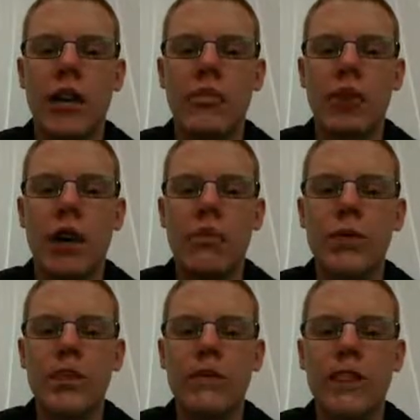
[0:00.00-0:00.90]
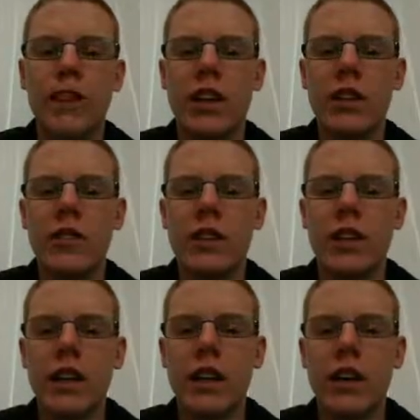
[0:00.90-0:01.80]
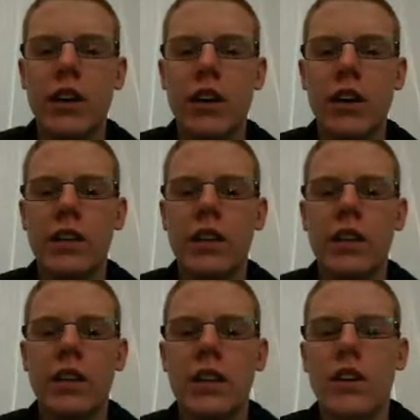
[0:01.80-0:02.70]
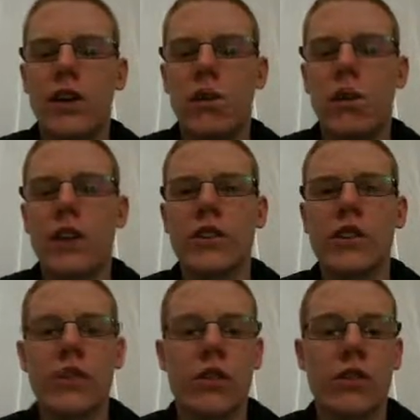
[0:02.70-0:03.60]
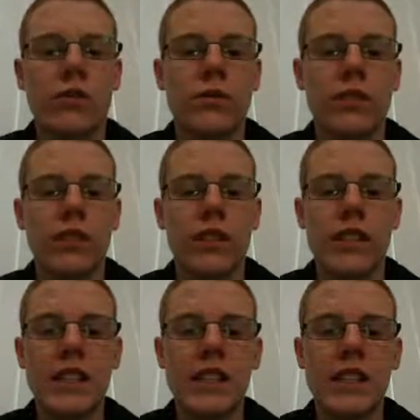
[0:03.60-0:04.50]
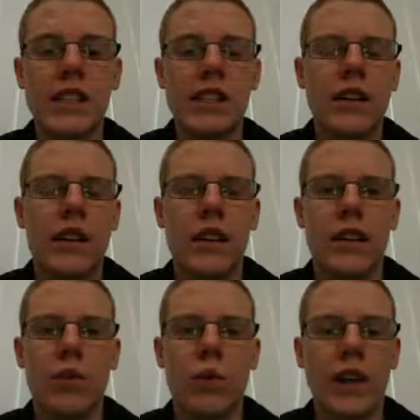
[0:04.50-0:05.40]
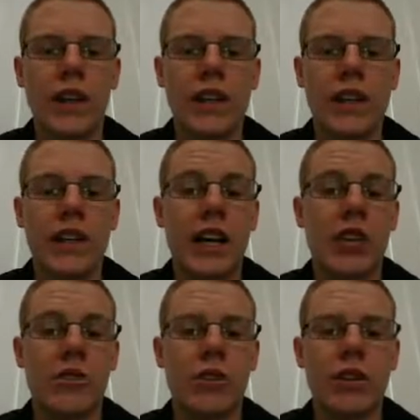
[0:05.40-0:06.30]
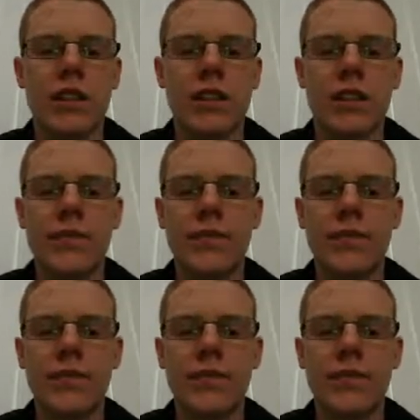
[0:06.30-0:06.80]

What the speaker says: composite video encoding, one controls the disk, and one is a cache processor.